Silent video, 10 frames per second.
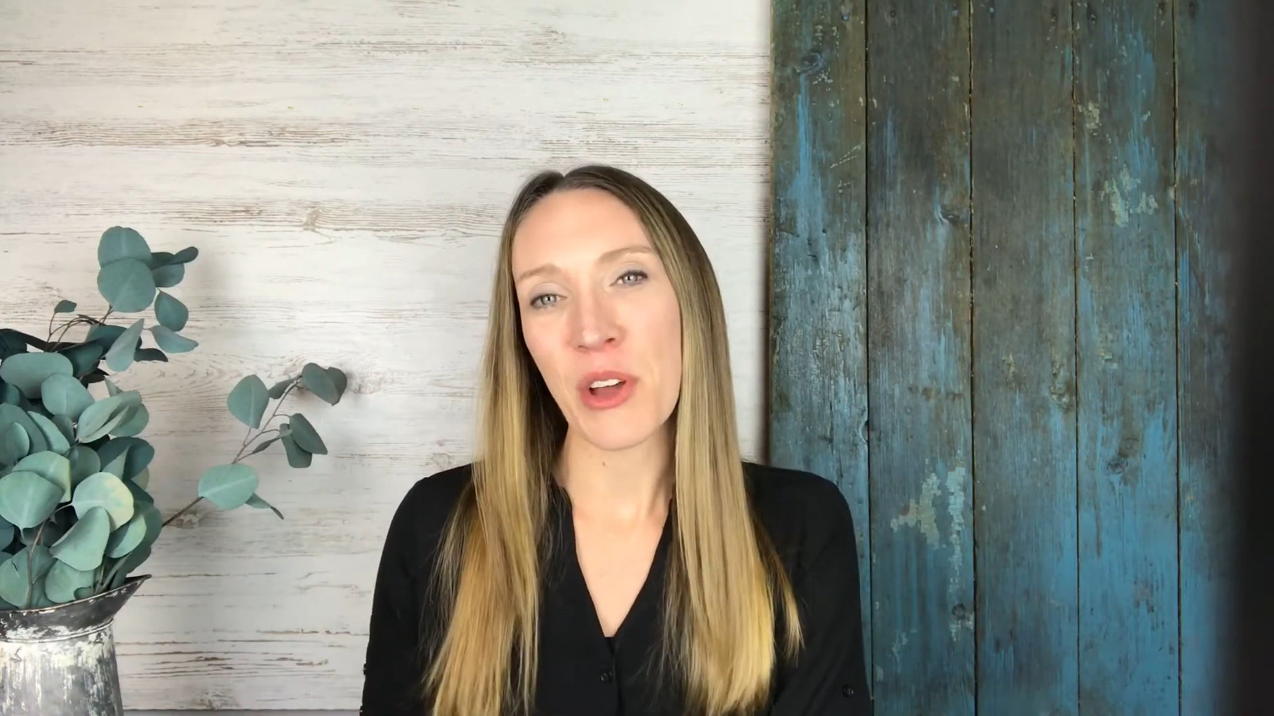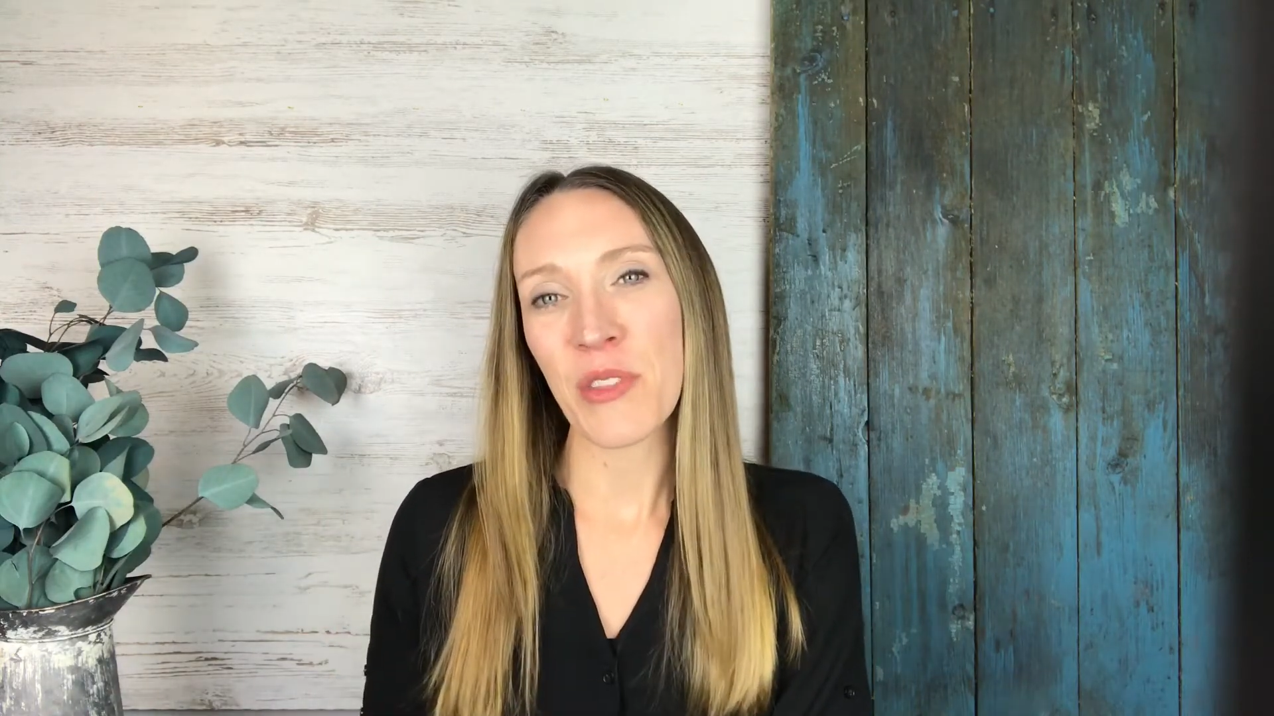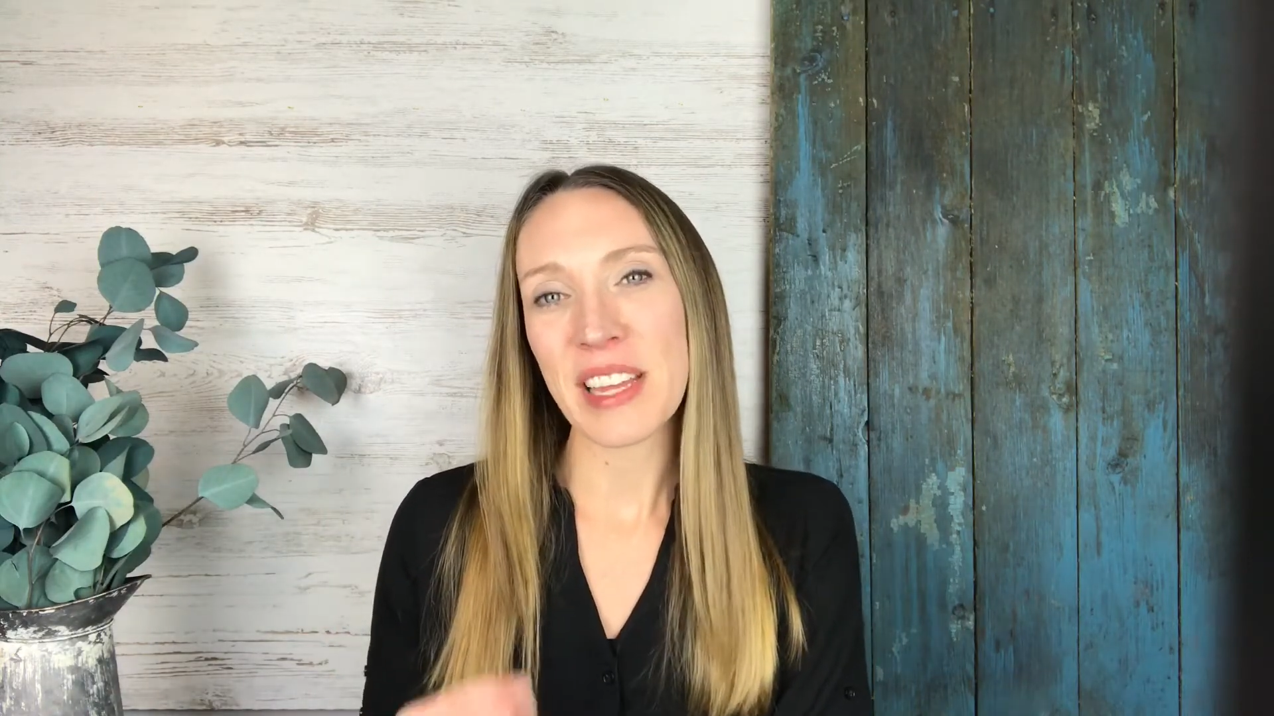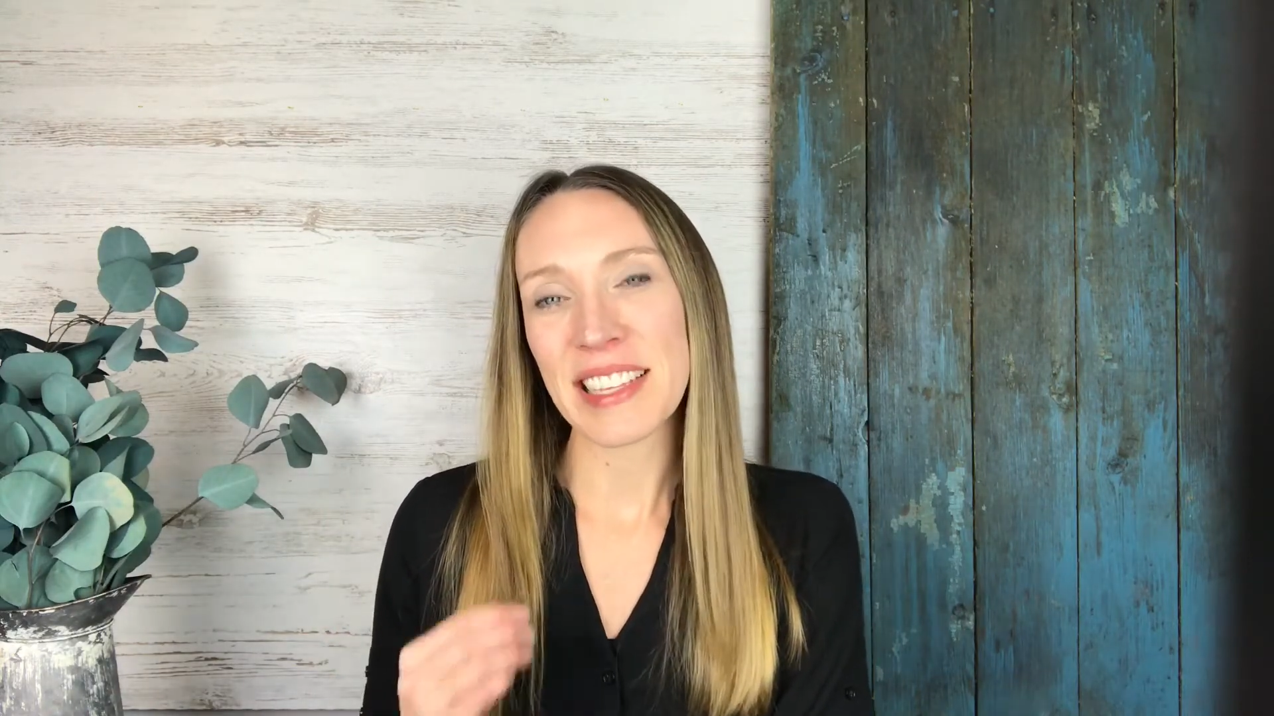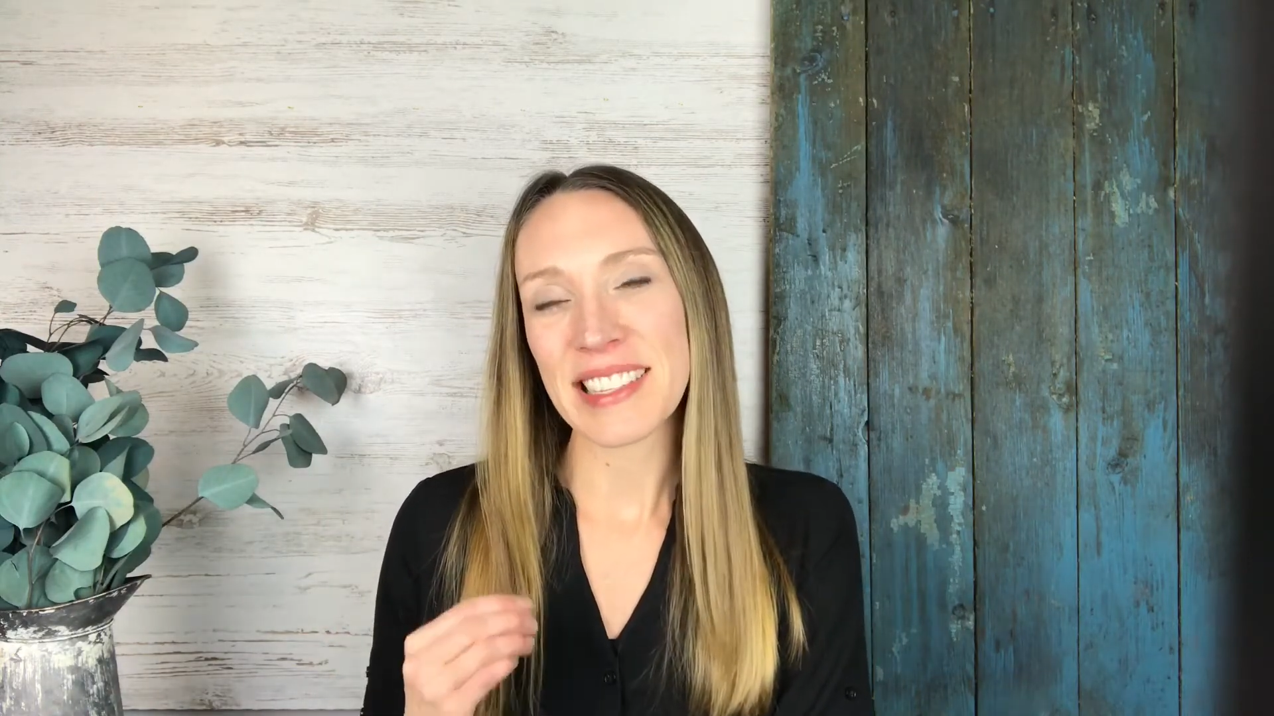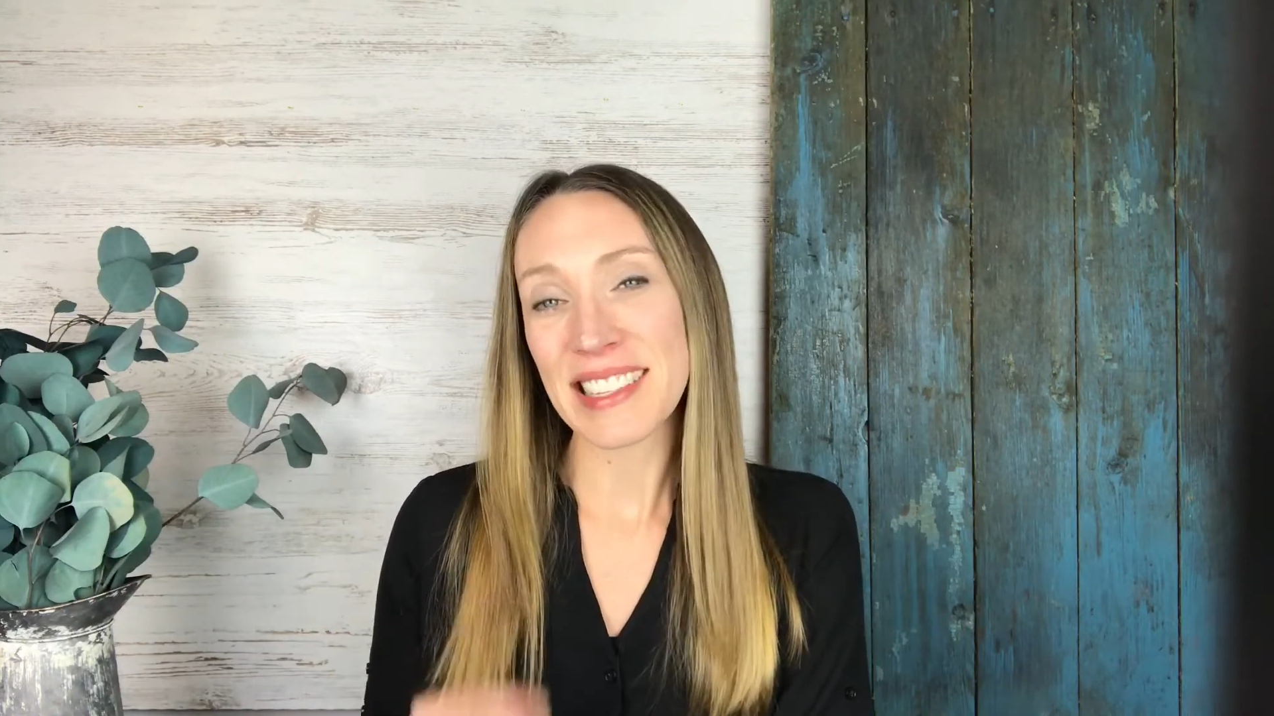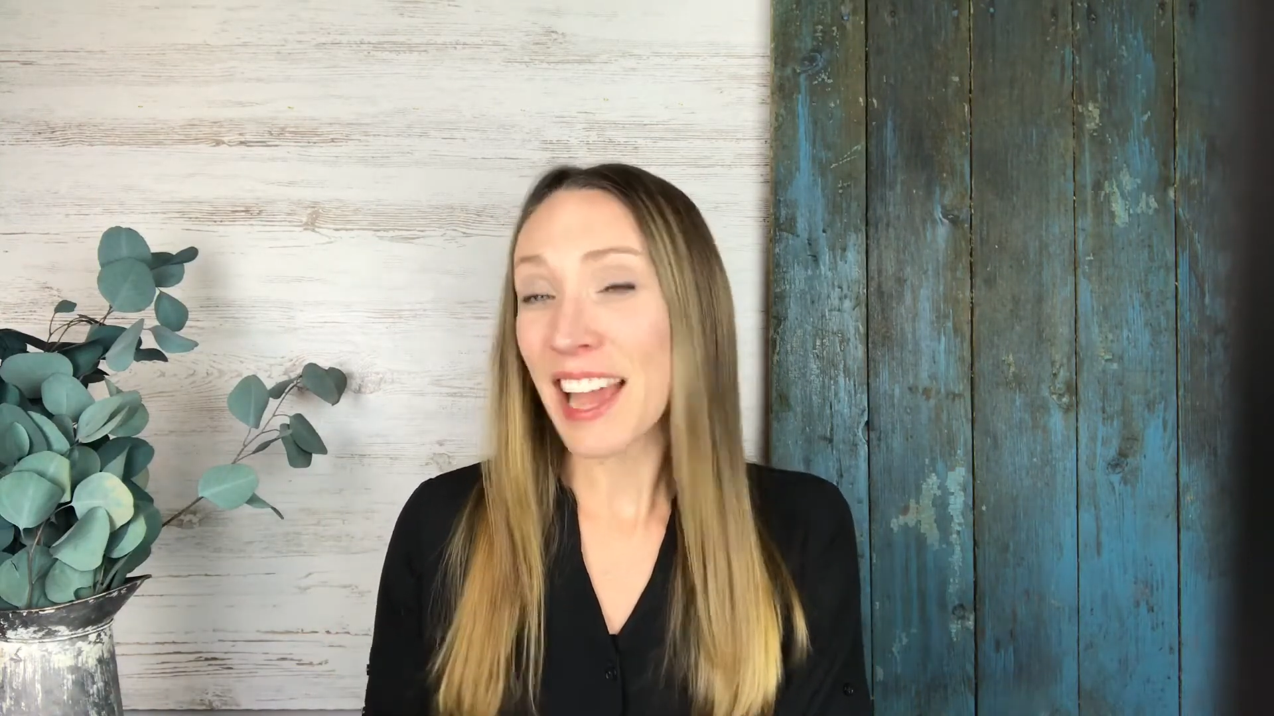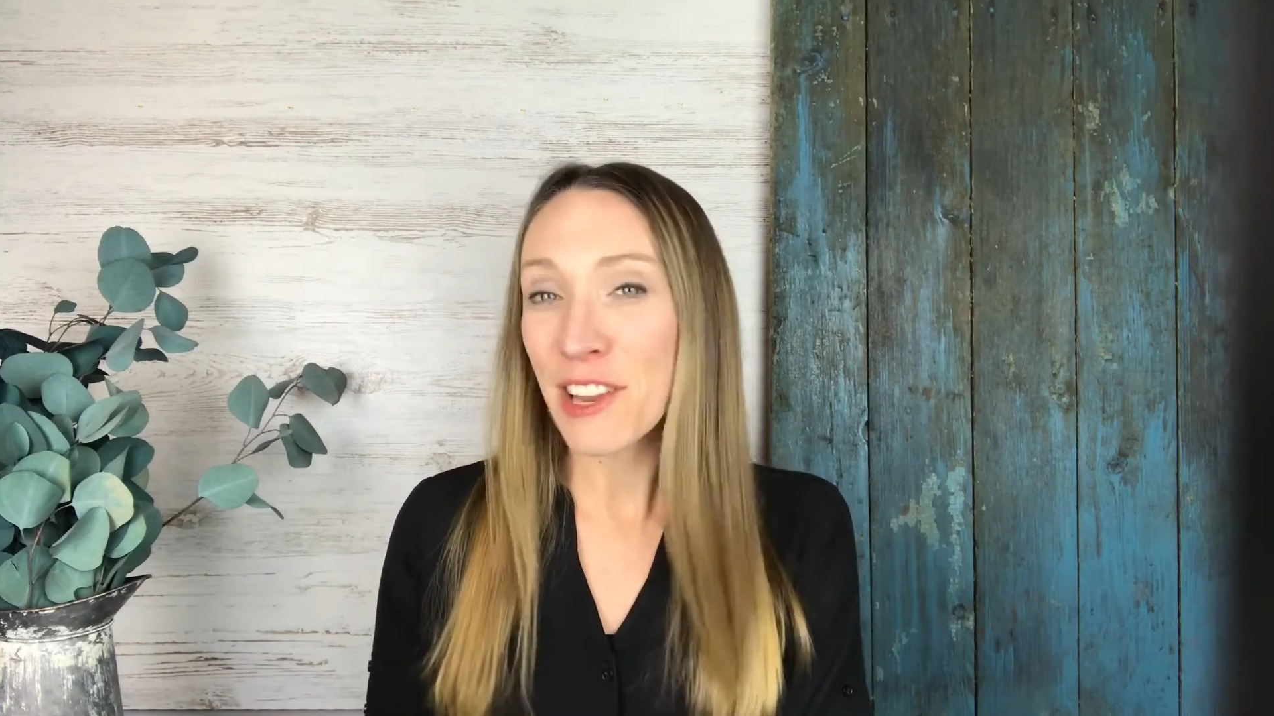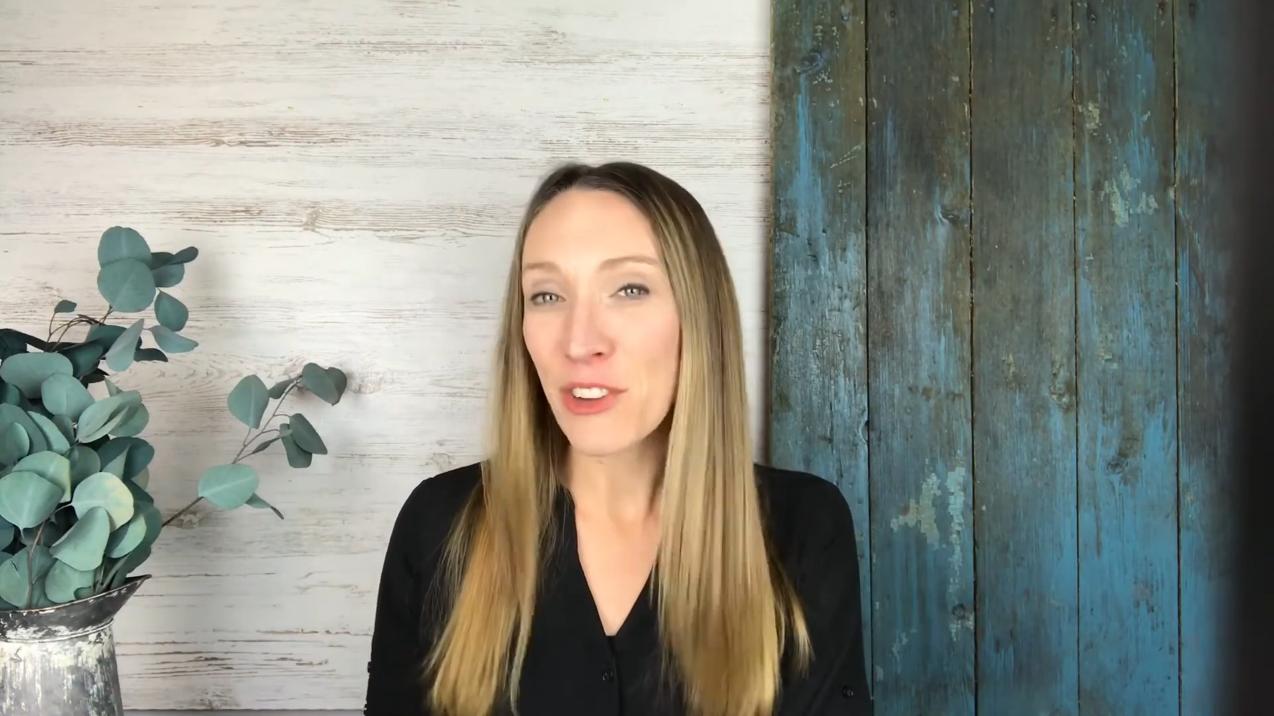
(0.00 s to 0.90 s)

on the inside